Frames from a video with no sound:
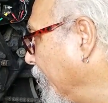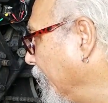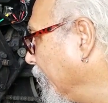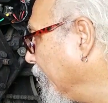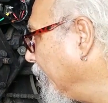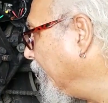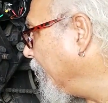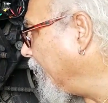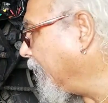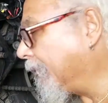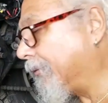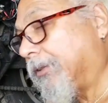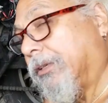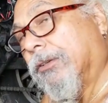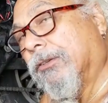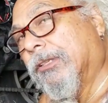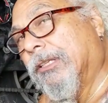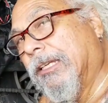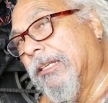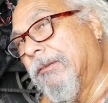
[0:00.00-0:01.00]
if you
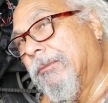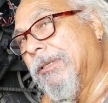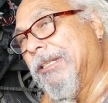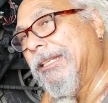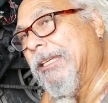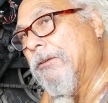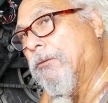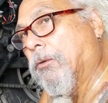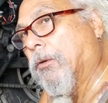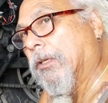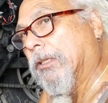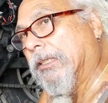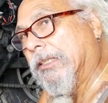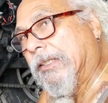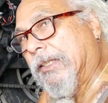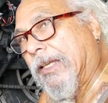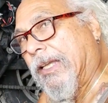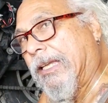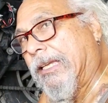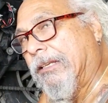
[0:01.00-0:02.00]
don't get them in there really
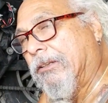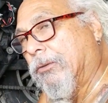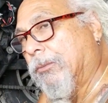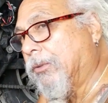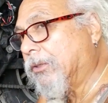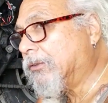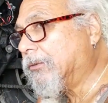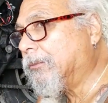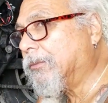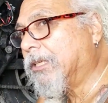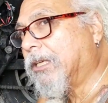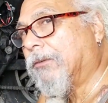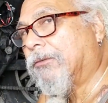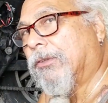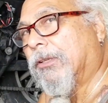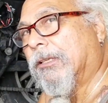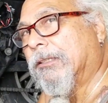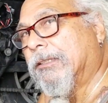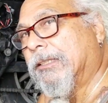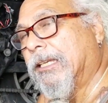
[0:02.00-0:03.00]
tight or put some
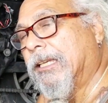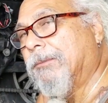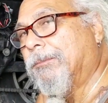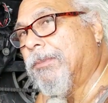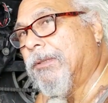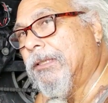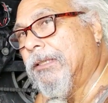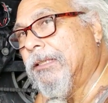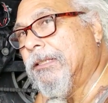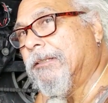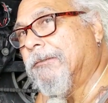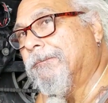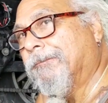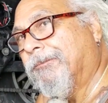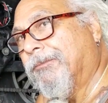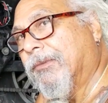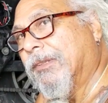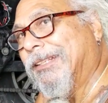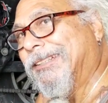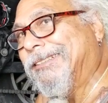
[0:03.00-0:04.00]
Teflon tape in there,
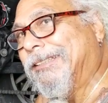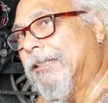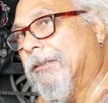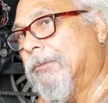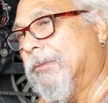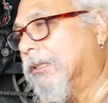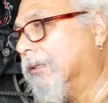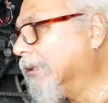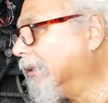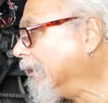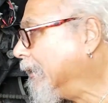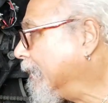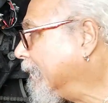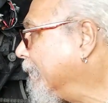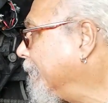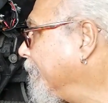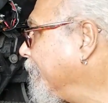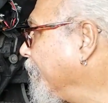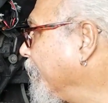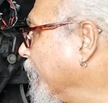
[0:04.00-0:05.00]
they seem to leak.
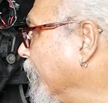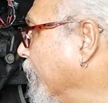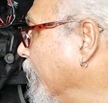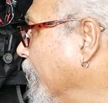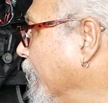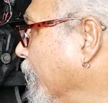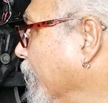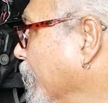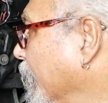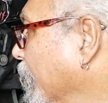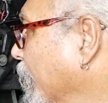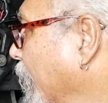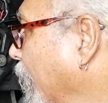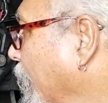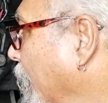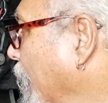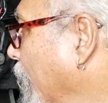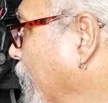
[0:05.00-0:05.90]
So